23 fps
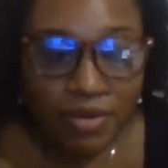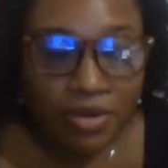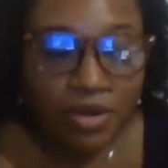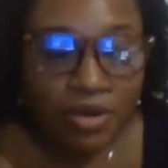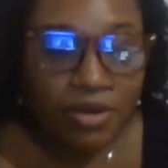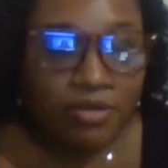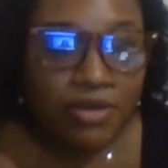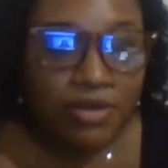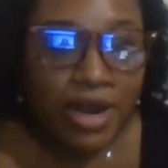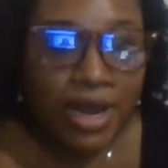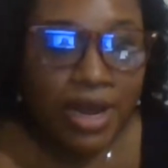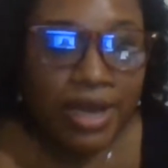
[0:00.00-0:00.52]

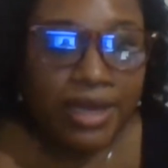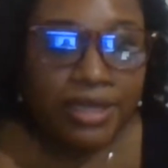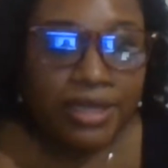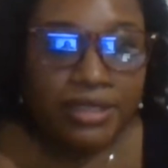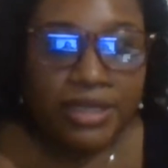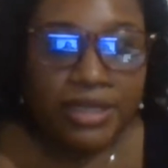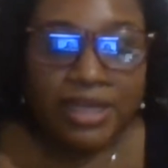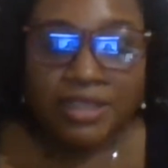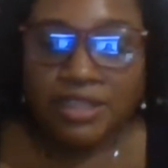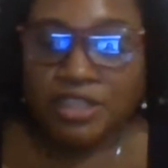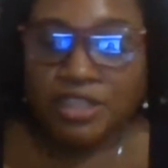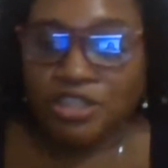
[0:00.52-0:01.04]
right,
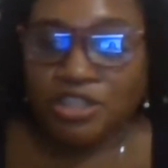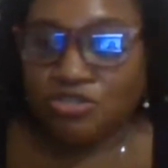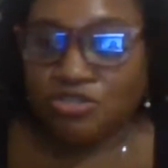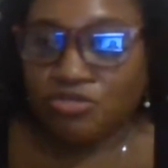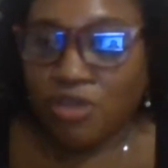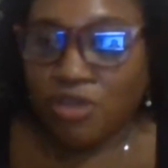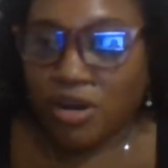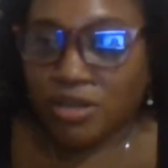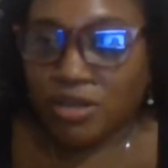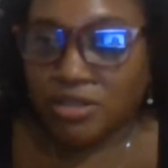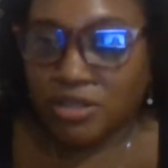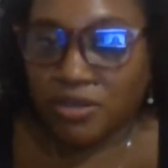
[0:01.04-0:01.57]
and
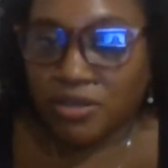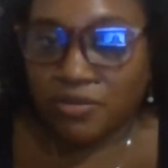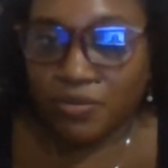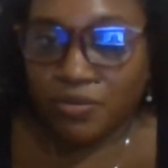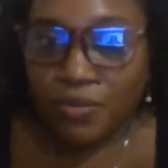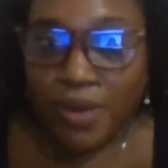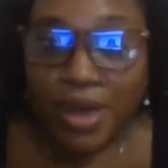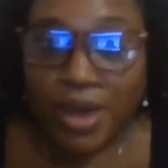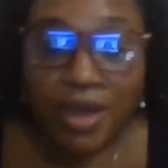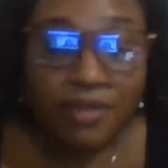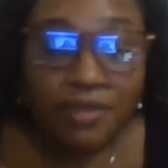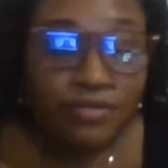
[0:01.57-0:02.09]
destructive
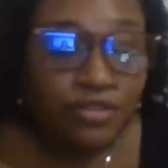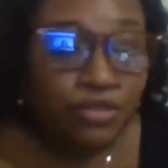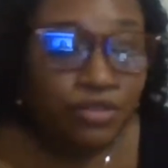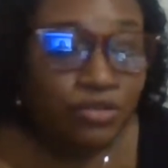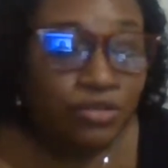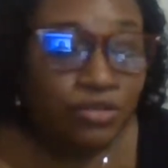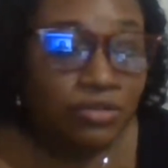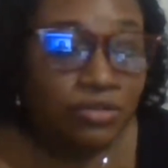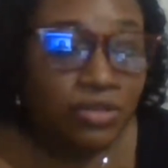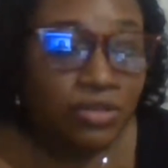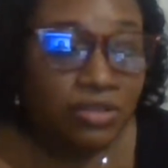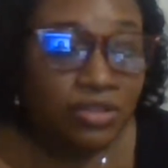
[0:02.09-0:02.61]
waves. You
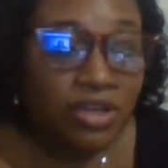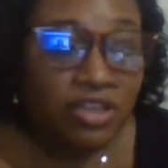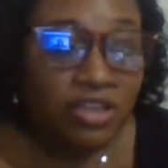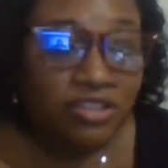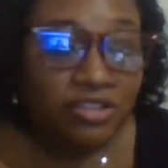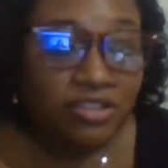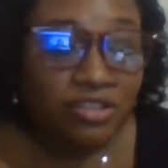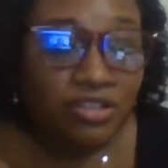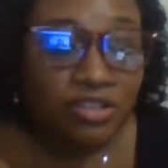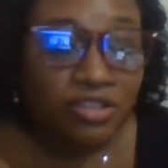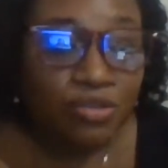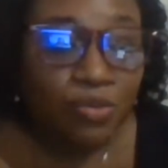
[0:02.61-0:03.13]
discuss
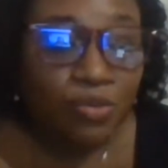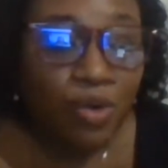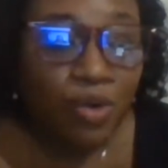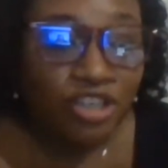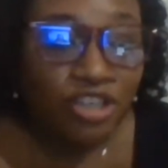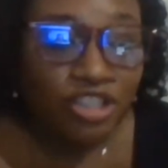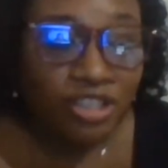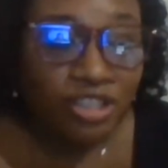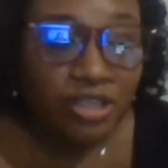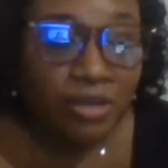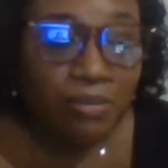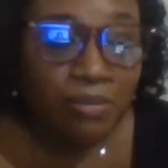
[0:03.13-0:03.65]
the swash
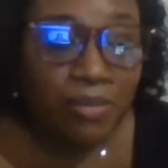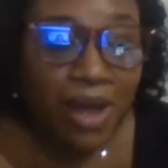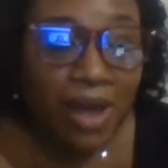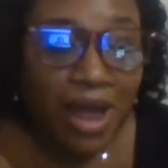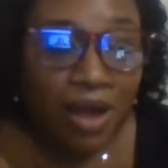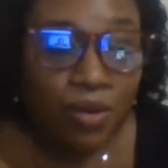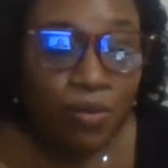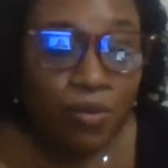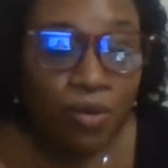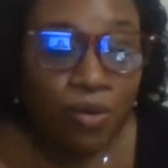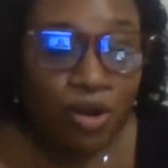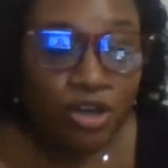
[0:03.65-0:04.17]
and the
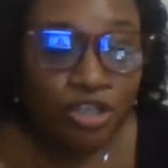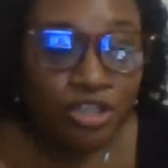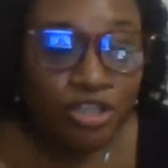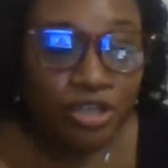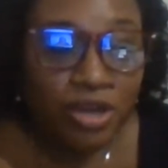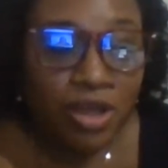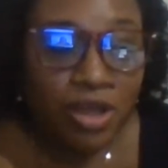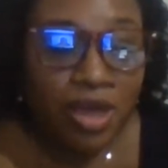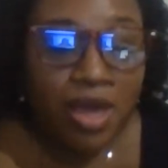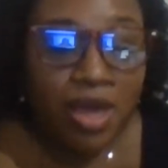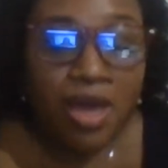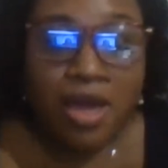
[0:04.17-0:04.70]
backwash.
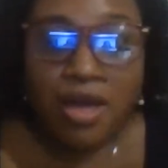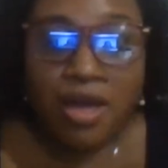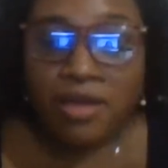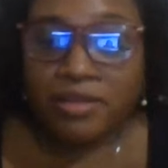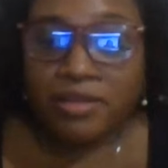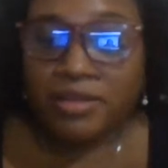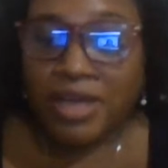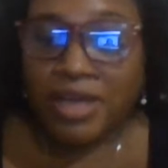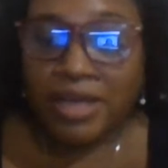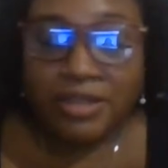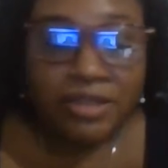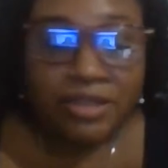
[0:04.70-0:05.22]
And
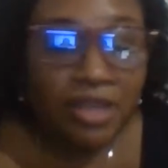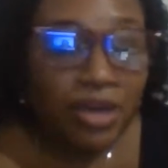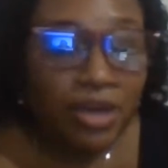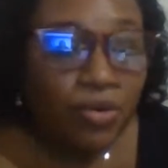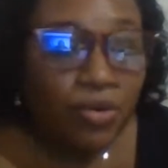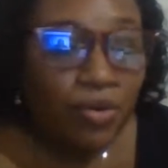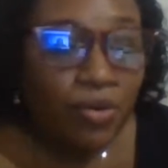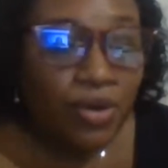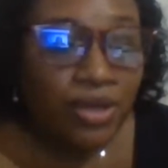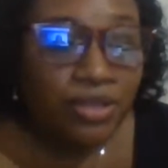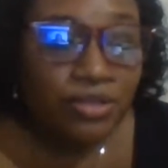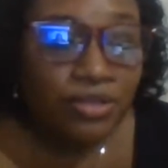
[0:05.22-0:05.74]
then they go
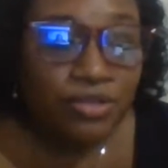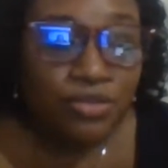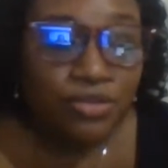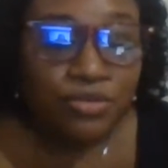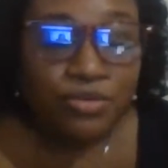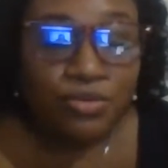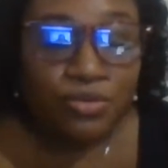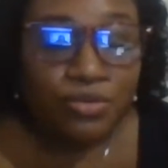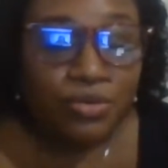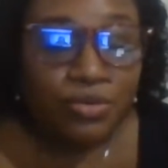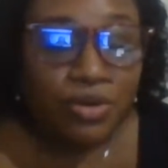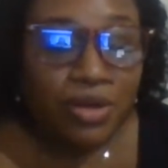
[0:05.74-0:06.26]

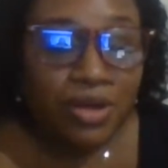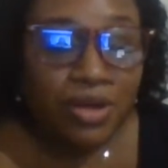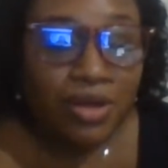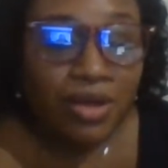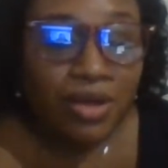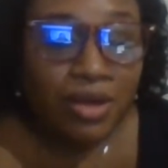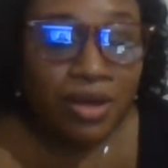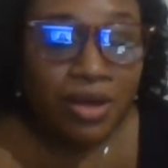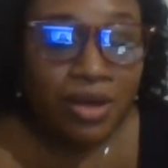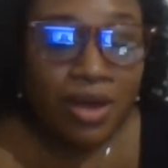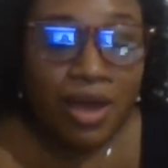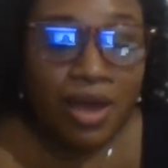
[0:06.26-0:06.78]
into
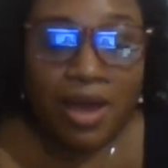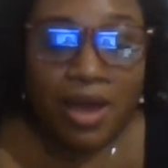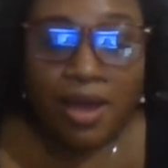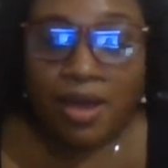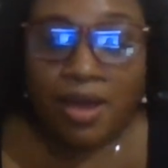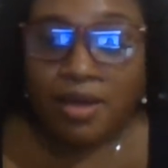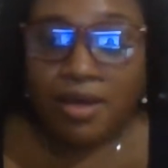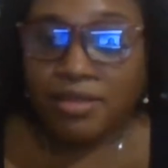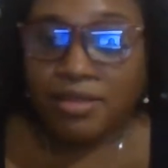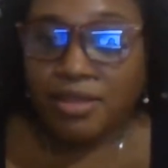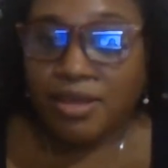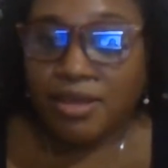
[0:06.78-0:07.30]

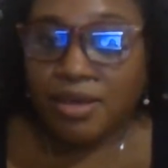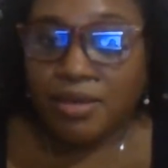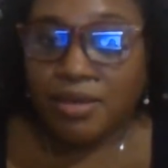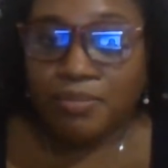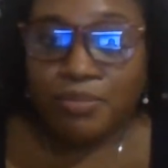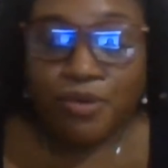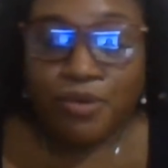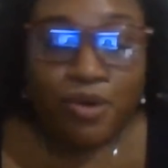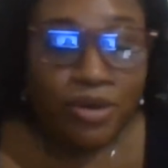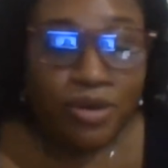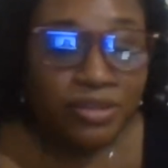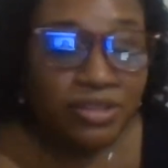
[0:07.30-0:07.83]
the
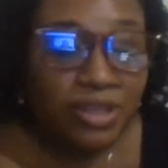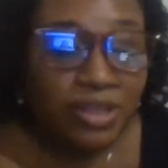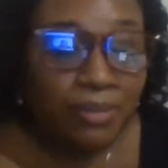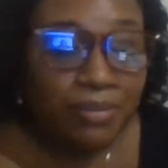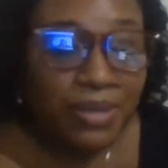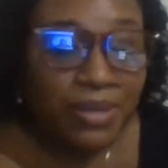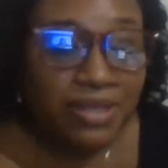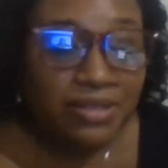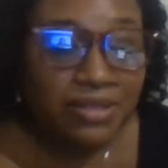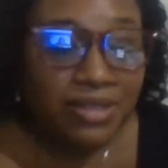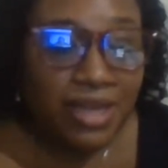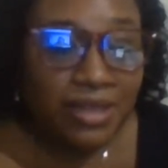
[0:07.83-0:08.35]
broad
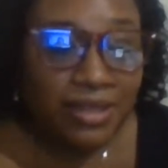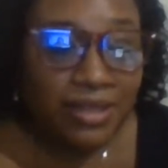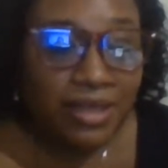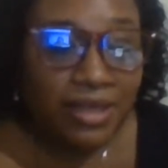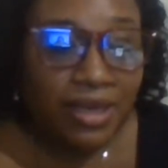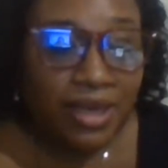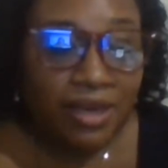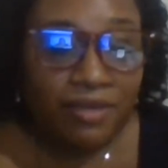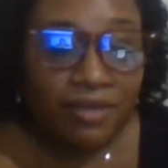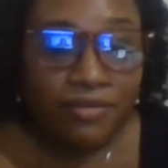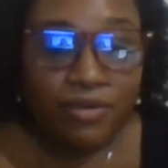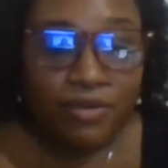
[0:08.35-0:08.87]
topics that they
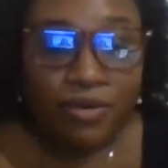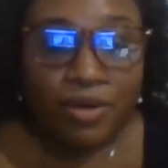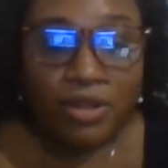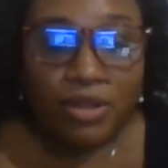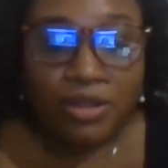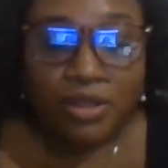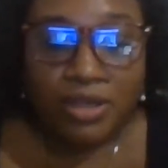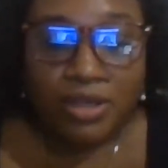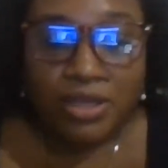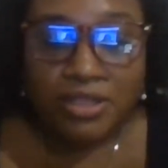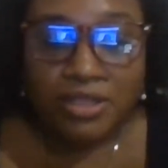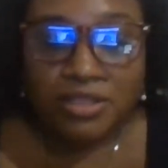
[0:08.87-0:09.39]
gave you all.
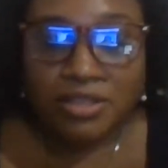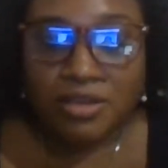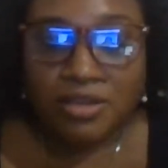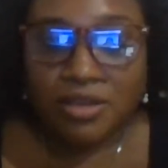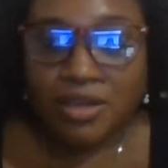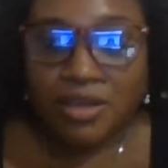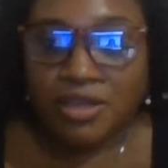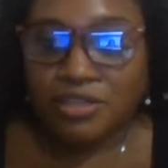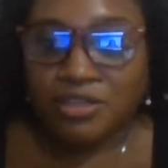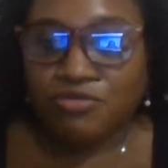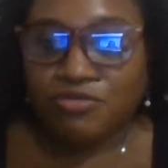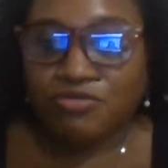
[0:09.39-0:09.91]

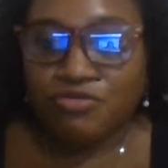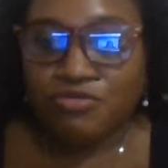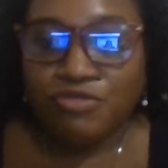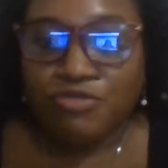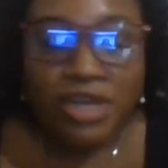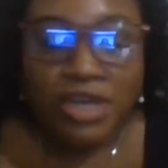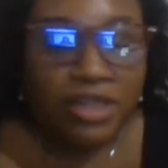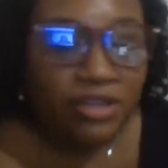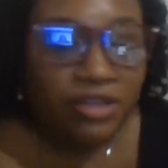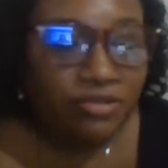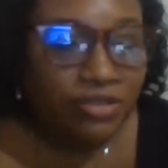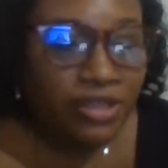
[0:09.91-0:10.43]
It's
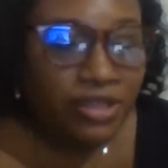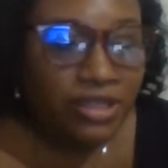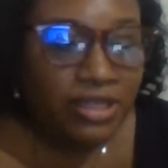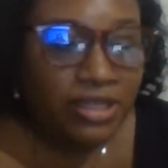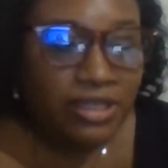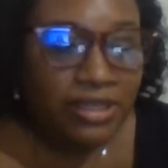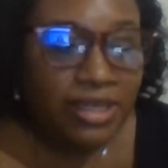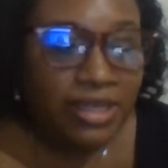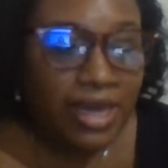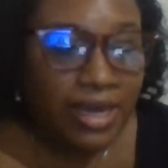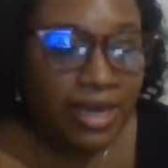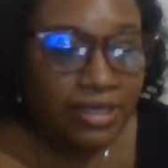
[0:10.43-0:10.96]
really, really
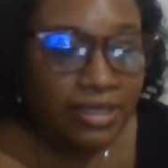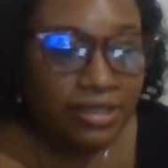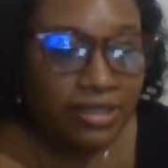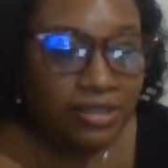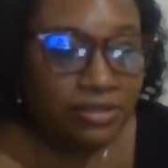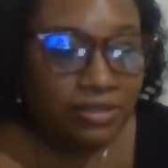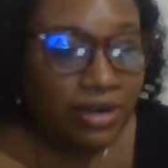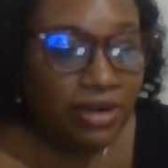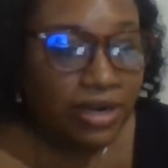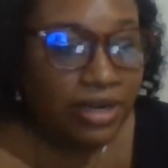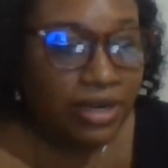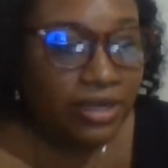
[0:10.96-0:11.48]
nice,
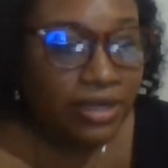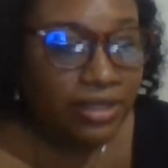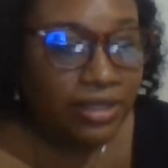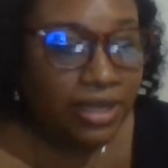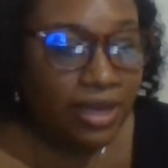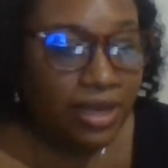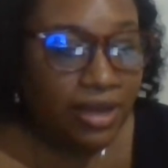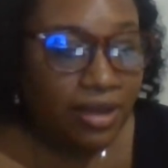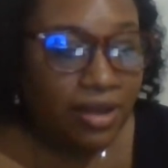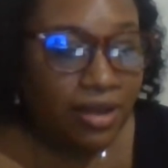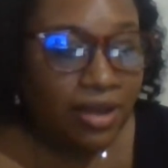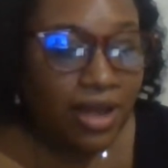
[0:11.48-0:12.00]
right?
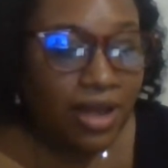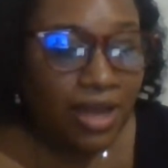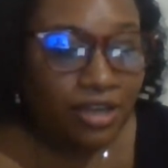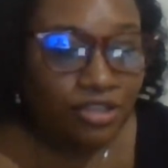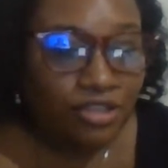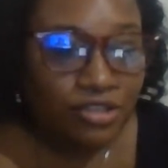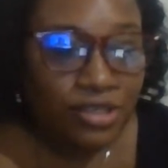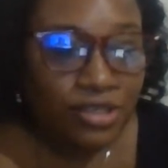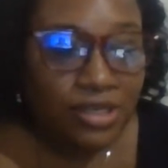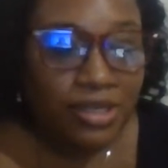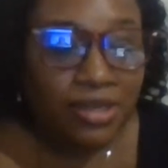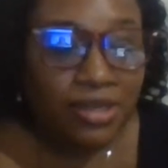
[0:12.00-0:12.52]

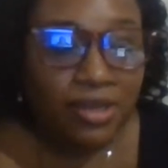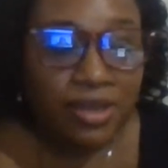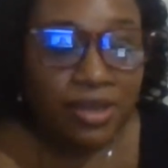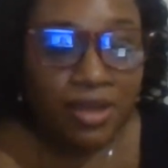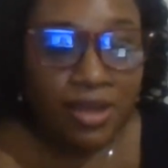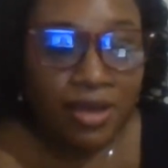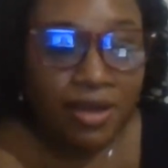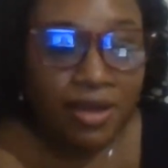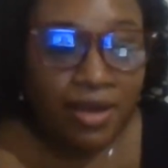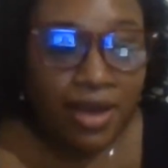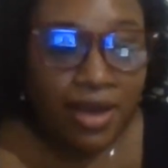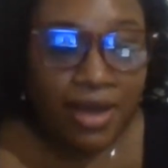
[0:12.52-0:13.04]
Actually,
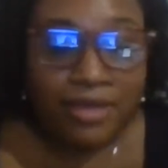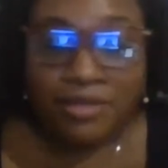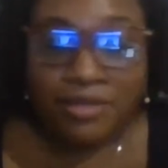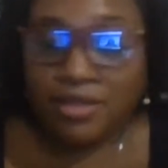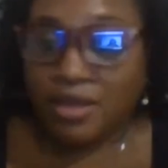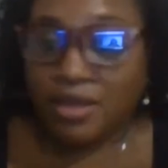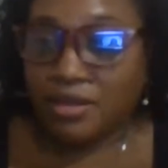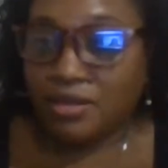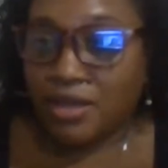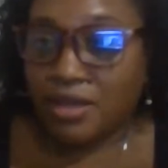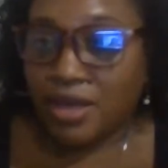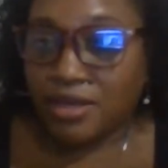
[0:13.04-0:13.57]
I
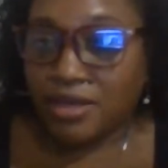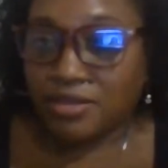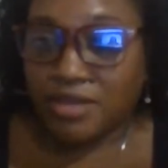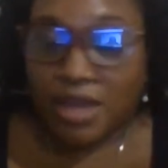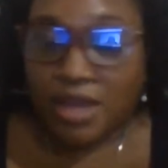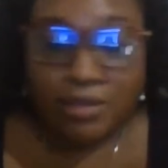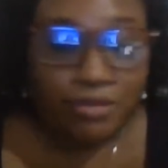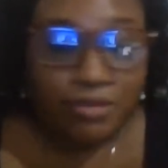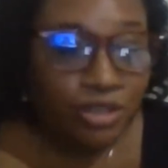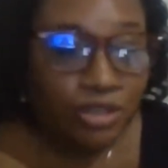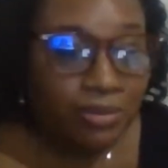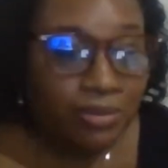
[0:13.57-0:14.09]
think the exam
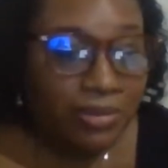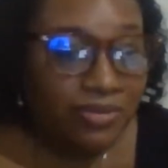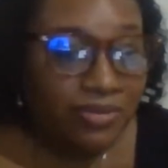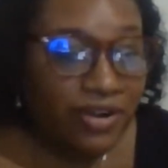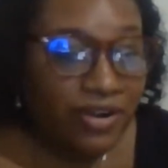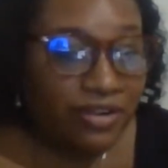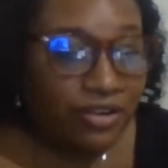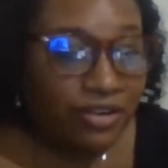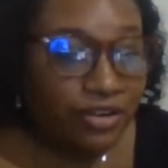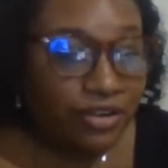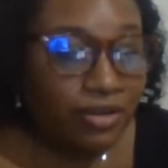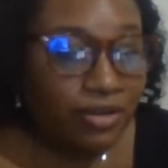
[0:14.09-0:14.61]
should be
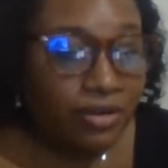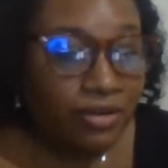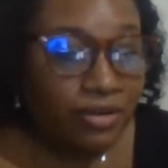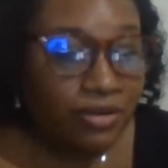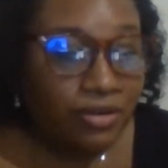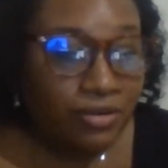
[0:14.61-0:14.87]
very good,